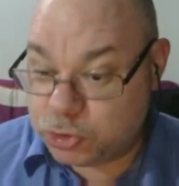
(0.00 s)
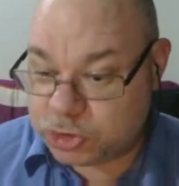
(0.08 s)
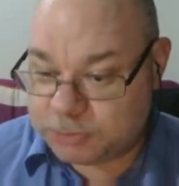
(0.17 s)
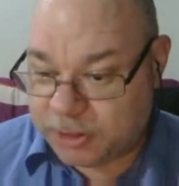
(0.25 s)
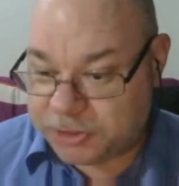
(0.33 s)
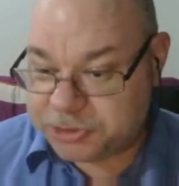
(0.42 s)
as
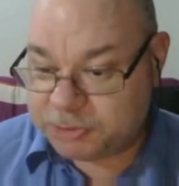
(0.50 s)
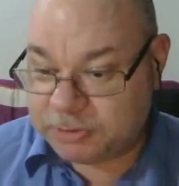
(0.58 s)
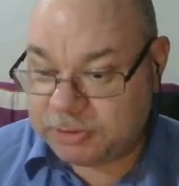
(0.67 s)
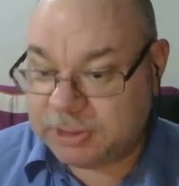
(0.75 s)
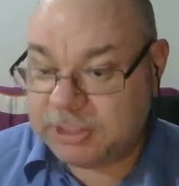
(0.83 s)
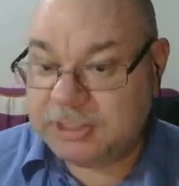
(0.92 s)

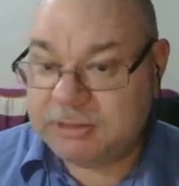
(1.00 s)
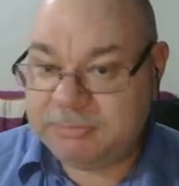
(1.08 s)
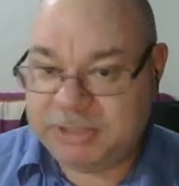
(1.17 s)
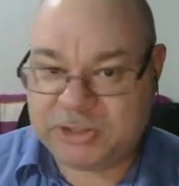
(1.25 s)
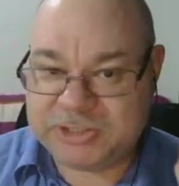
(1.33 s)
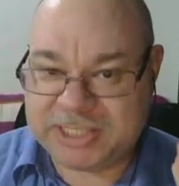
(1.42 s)
possible,
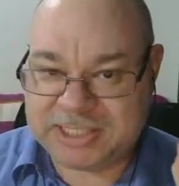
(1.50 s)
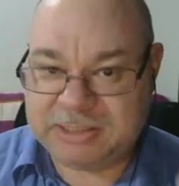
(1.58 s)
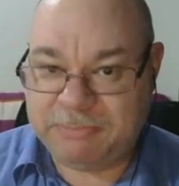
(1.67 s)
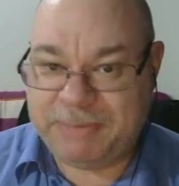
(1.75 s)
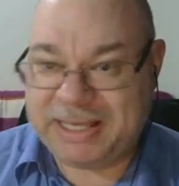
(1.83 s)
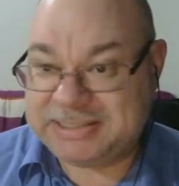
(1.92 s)
because that's the
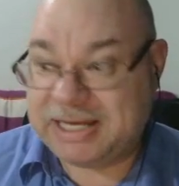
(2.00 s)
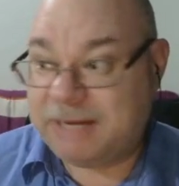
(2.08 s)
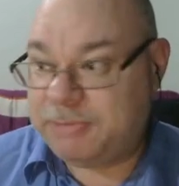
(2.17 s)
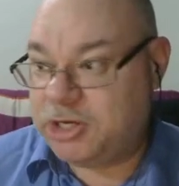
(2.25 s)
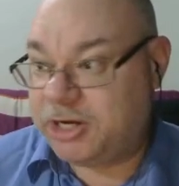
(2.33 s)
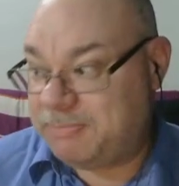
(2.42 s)
best armor
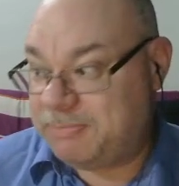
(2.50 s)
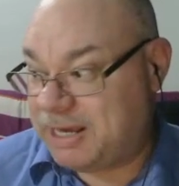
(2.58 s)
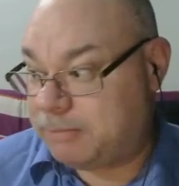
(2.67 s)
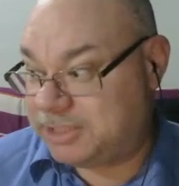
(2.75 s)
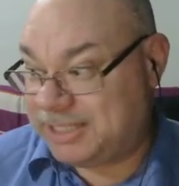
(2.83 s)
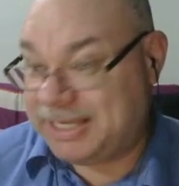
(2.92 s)
you're going to be
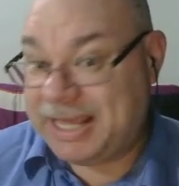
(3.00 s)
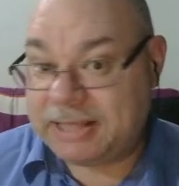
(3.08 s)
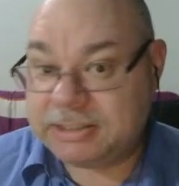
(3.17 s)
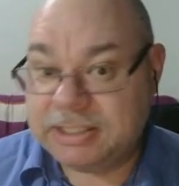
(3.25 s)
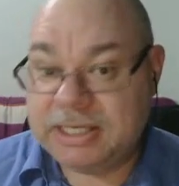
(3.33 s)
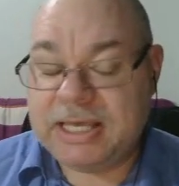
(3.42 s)
able to
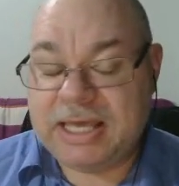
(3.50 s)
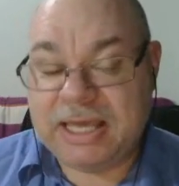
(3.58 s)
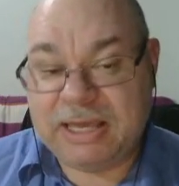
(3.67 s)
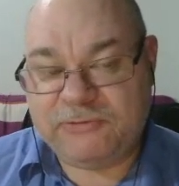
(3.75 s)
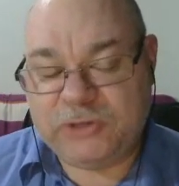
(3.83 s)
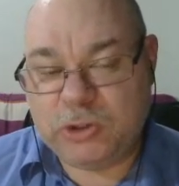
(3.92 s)
get.
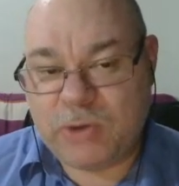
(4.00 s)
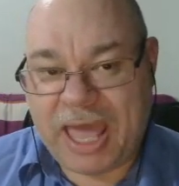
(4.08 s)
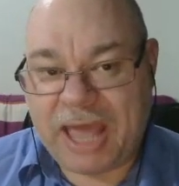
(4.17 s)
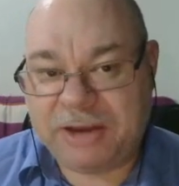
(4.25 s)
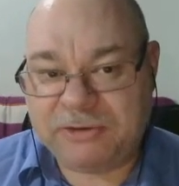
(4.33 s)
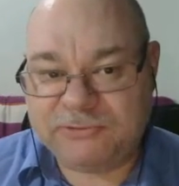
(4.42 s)
If you
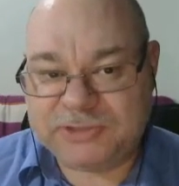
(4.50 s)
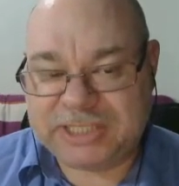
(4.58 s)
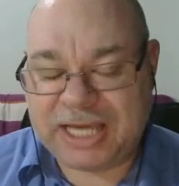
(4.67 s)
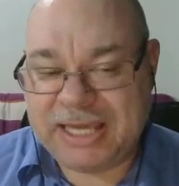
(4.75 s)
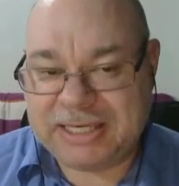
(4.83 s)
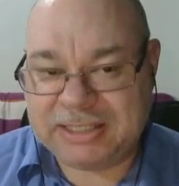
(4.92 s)
had have
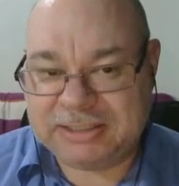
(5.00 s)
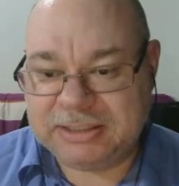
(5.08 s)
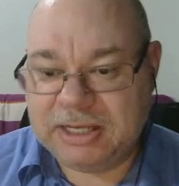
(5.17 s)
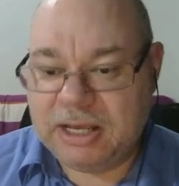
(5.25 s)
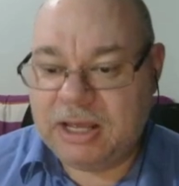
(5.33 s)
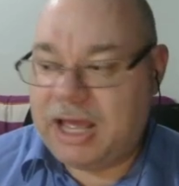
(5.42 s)
taken
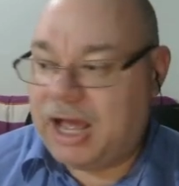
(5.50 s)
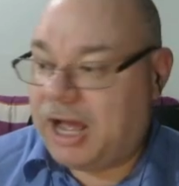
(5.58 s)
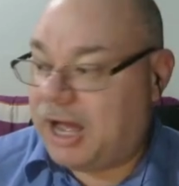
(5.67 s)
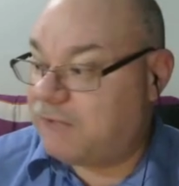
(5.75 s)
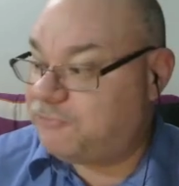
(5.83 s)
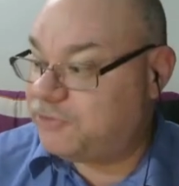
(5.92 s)

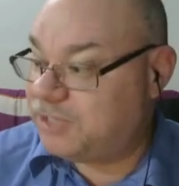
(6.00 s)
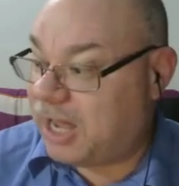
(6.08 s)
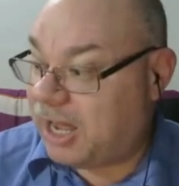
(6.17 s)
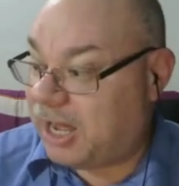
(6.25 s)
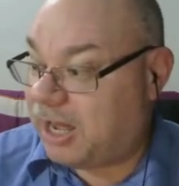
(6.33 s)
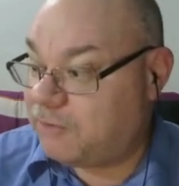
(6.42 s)
half and
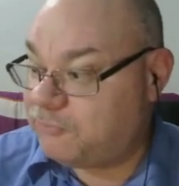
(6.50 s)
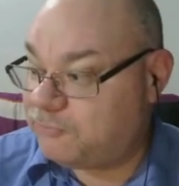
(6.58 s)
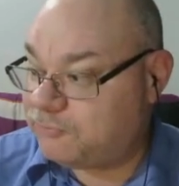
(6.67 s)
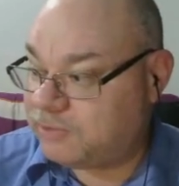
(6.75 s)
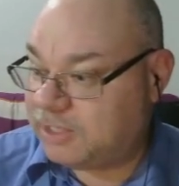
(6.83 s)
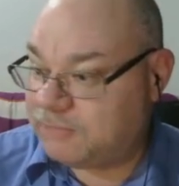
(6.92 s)
half
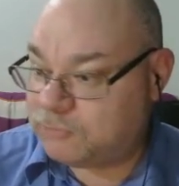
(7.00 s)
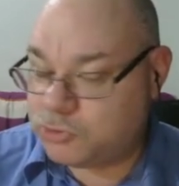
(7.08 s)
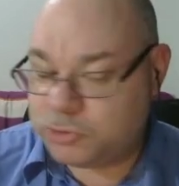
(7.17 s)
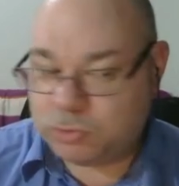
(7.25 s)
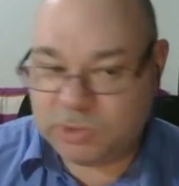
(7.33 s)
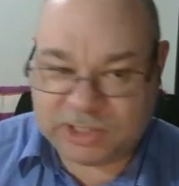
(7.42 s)

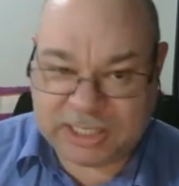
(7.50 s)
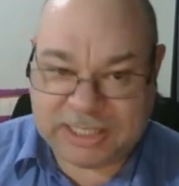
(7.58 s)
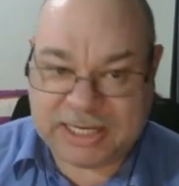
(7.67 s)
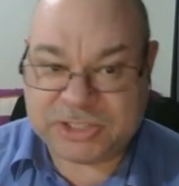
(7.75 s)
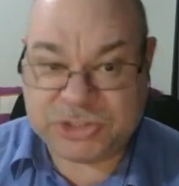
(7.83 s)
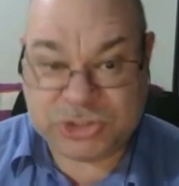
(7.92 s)
levels with
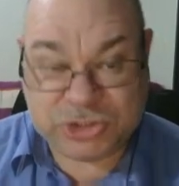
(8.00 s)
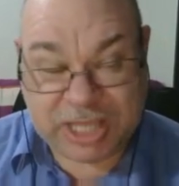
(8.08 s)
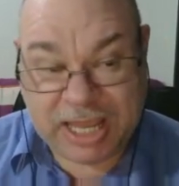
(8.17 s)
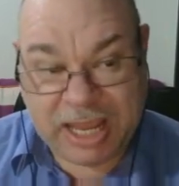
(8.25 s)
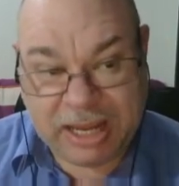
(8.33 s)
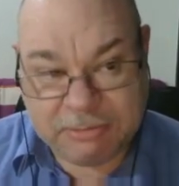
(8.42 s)
Kineticist
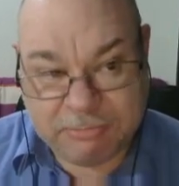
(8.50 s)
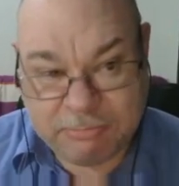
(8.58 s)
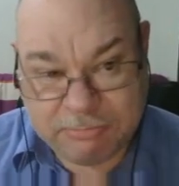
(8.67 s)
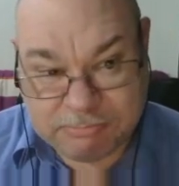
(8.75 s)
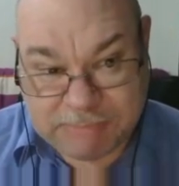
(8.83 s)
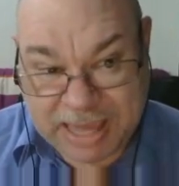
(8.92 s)
and
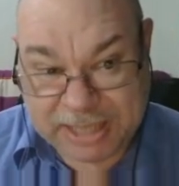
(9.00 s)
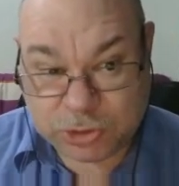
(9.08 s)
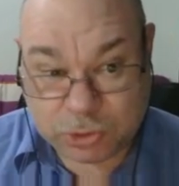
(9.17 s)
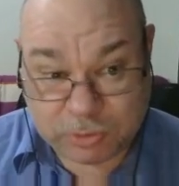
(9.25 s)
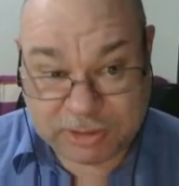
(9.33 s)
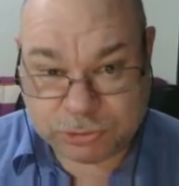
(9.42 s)
Magus
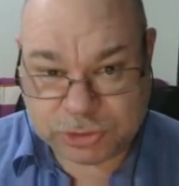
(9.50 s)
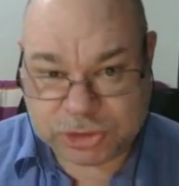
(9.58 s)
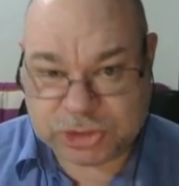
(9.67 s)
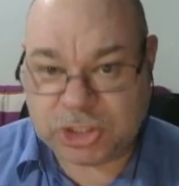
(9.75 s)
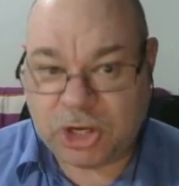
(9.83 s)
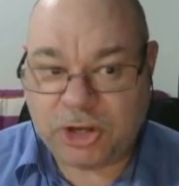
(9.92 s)
or
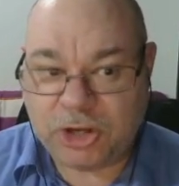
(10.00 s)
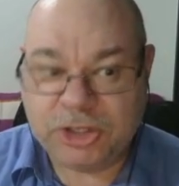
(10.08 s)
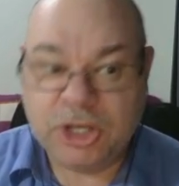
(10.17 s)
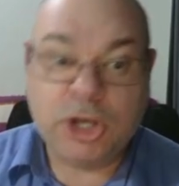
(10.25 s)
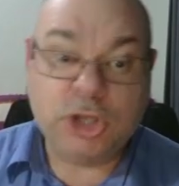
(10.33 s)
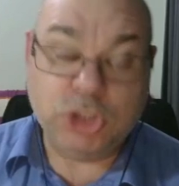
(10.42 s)
Eldritch Scion,
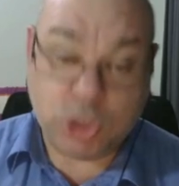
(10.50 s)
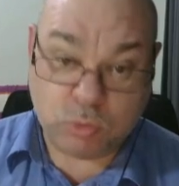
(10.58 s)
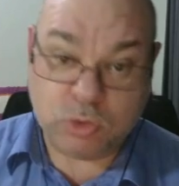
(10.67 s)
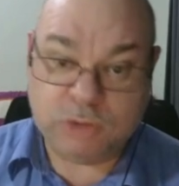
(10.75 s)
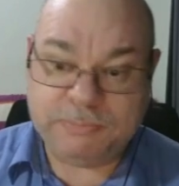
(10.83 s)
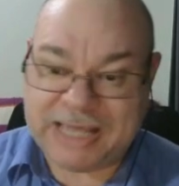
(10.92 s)
you
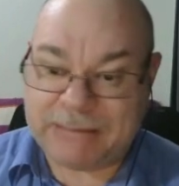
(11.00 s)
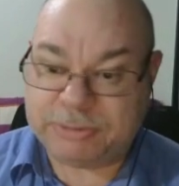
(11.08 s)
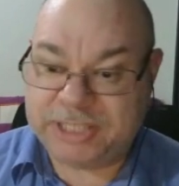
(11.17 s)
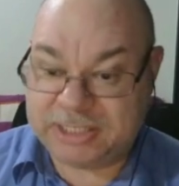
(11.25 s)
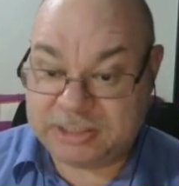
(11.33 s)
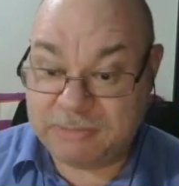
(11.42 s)
would be able
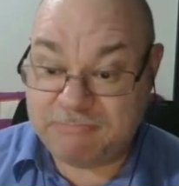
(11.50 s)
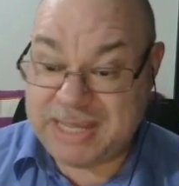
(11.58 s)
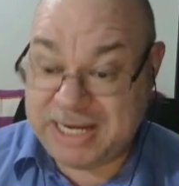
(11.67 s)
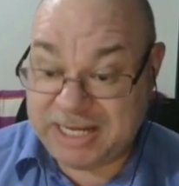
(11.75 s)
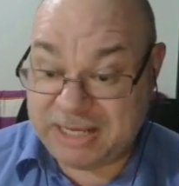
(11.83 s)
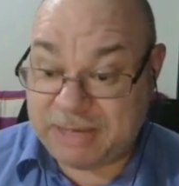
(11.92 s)
to get to
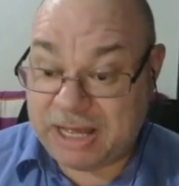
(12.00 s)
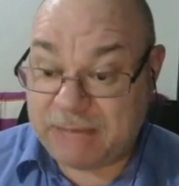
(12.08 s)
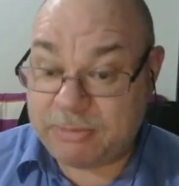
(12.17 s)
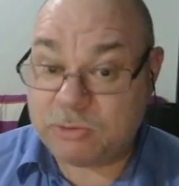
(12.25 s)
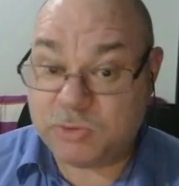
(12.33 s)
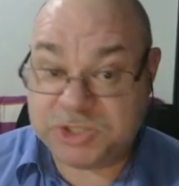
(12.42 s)
medium
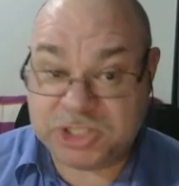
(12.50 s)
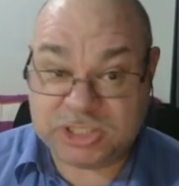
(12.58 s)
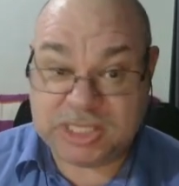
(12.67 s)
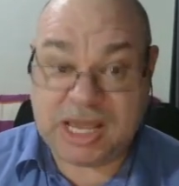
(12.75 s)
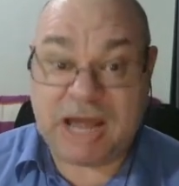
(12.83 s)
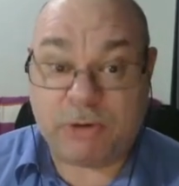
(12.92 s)
armor, which is
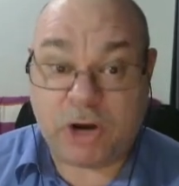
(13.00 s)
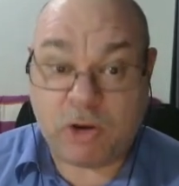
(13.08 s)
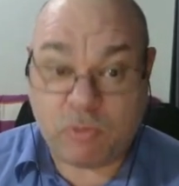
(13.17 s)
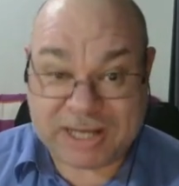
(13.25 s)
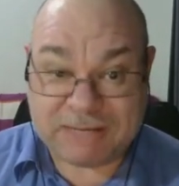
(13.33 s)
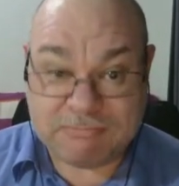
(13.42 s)
the armor I
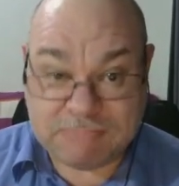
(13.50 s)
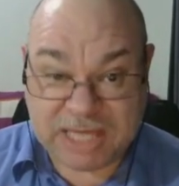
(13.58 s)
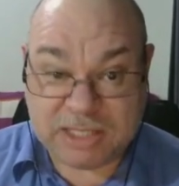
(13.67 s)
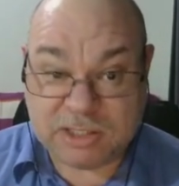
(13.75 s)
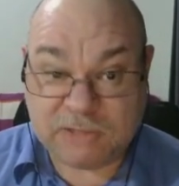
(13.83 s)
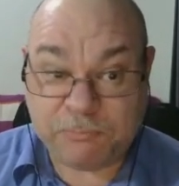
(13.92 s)

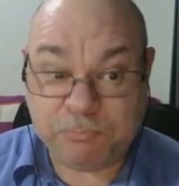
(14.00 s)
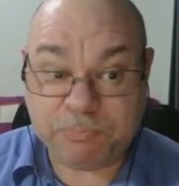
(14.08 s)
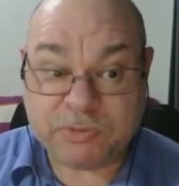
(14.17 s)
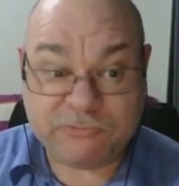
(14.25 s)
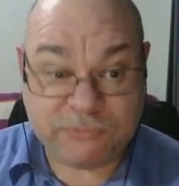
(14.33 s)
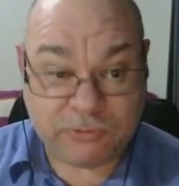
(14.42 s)
recommend
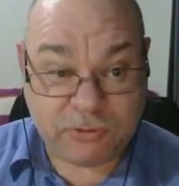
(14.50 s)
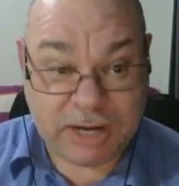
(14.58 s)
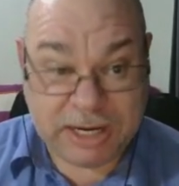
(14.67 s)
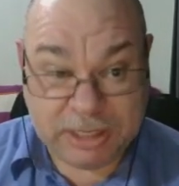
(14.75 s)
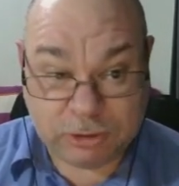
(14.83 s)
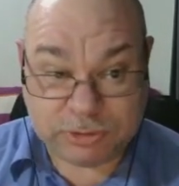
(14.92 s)
for
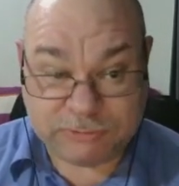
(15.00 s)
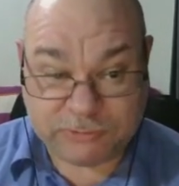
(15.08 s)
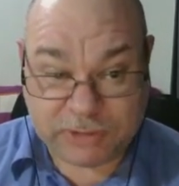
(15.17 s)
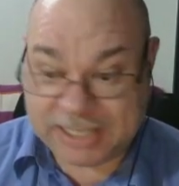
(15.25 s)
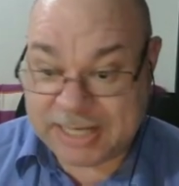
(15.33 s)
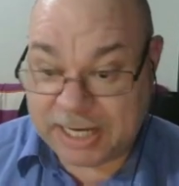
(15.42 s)

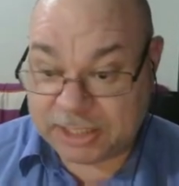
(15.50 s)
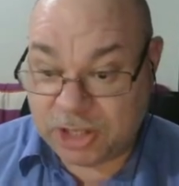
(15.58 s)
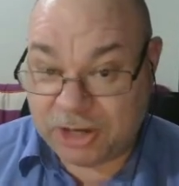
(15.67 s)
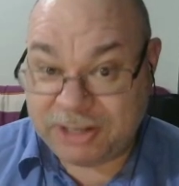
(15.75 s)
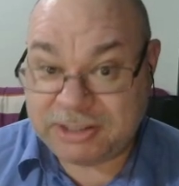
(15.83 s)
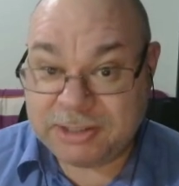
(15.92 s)
a Kinetic
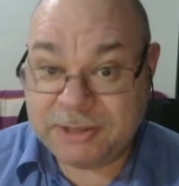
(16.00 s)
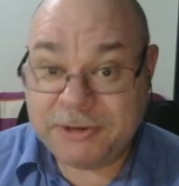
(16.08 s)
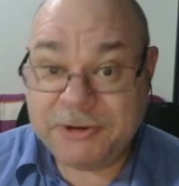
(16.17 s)
Knight.